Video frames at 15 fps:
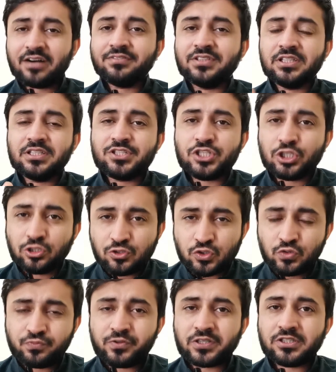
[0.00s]
of the Chicken
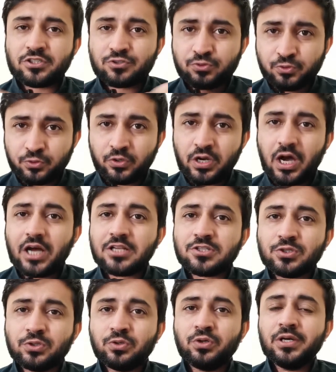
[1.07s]
Soup for the Soul
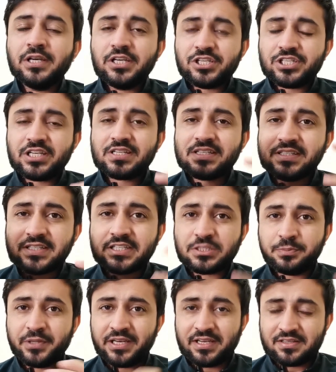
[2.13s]
also shares his
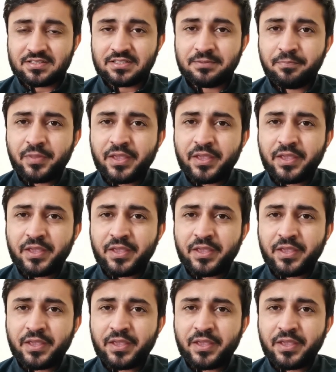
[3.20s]
experience.